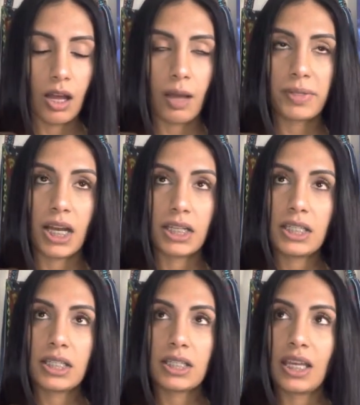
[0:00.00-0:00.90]
kind of
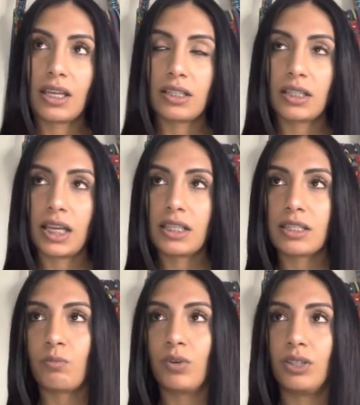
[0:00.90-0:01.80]
seeing like
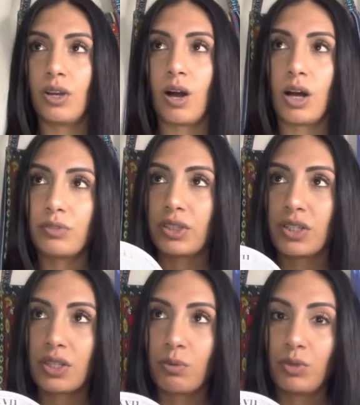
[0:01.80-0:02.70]
someone offer
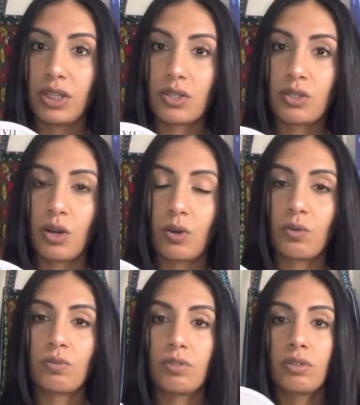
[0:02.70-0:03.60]
someone a
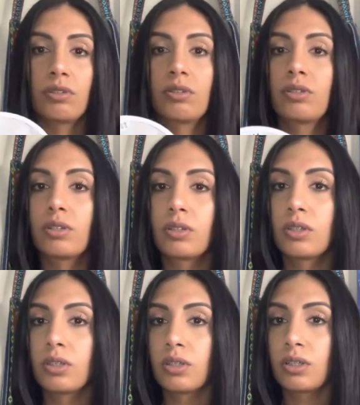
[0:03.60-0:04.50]
stone
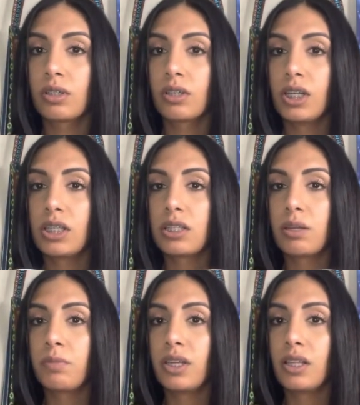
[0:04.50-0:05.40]
is
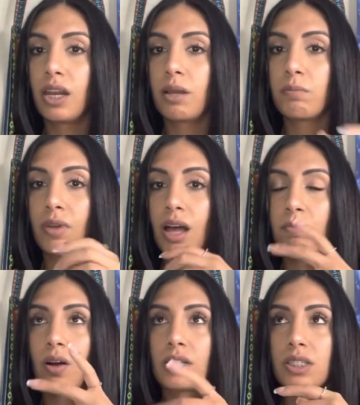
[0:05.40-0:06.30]
something that I'm
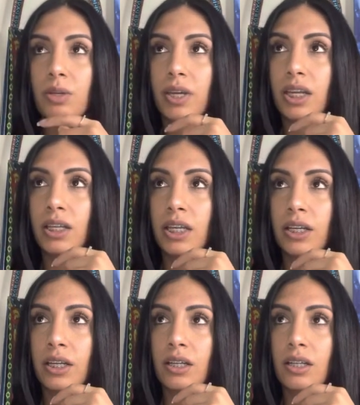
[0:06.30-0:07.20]
also getting
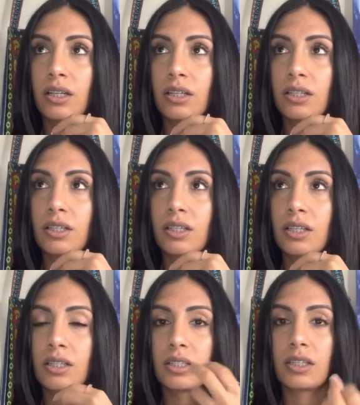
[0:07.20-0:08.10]
here.
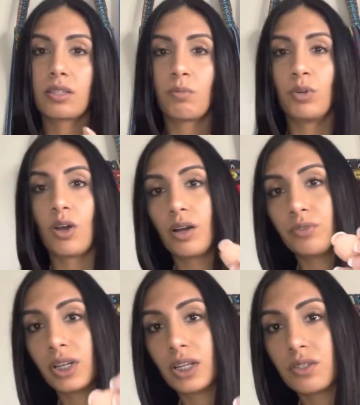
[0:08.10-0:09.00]
It's like someone
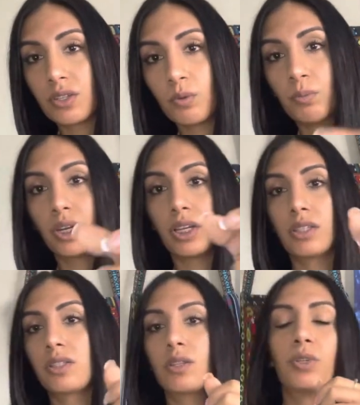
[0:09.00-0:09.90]
offering a stone, putting the
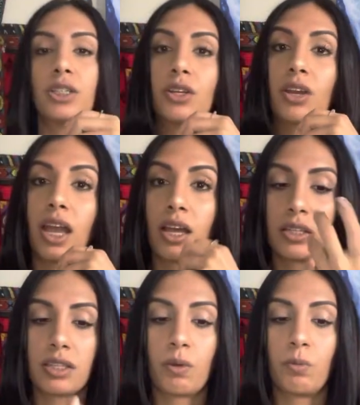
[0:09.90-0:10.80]
stone in your hand.
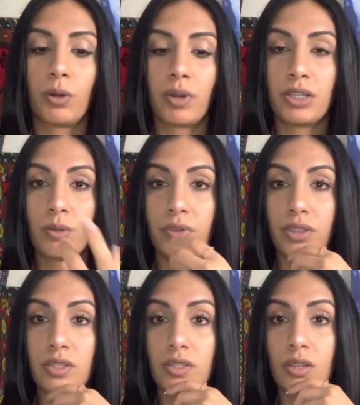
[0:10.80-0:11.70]
It's like, what do I do with
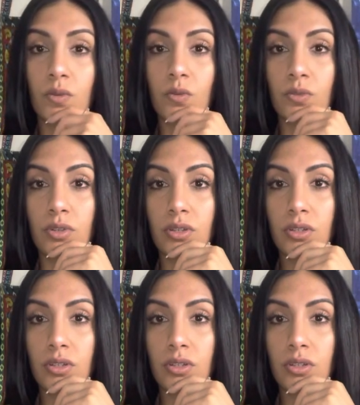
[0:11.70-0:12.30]
the stone?